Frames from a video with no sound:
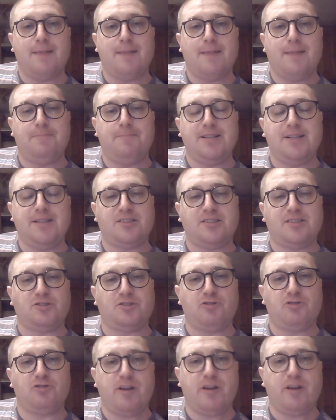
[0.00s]
then please
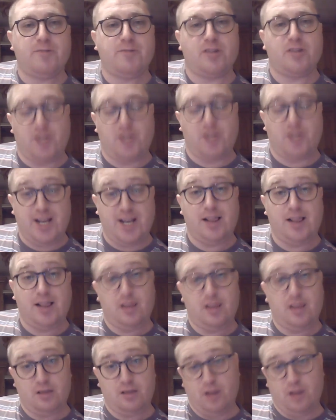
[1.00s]
subscribe to the
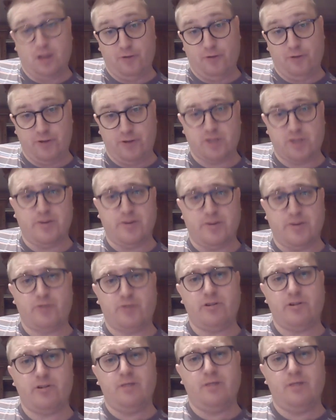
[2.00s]
channel, Lone Ranger
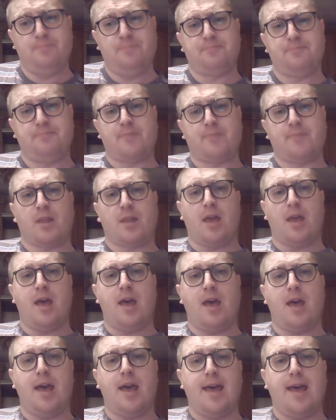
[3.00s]
Motoring,
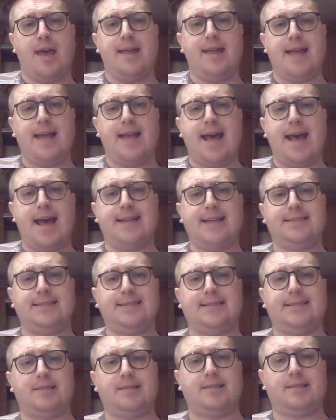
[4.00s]
and
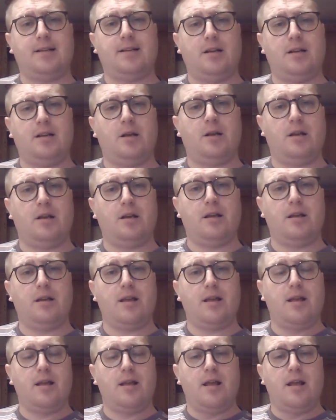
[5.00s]
as
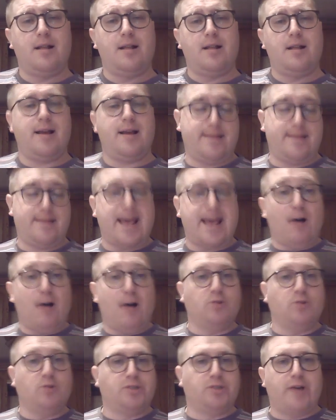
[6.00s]

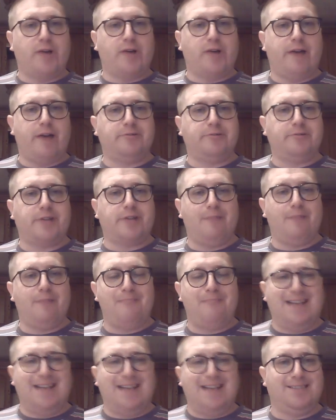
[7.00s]
that also helps
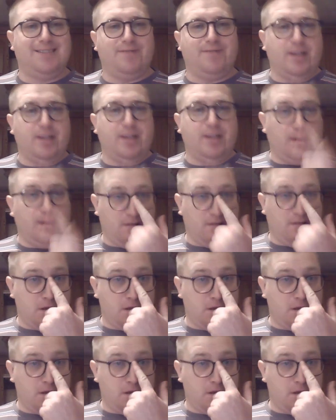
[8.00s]
out massively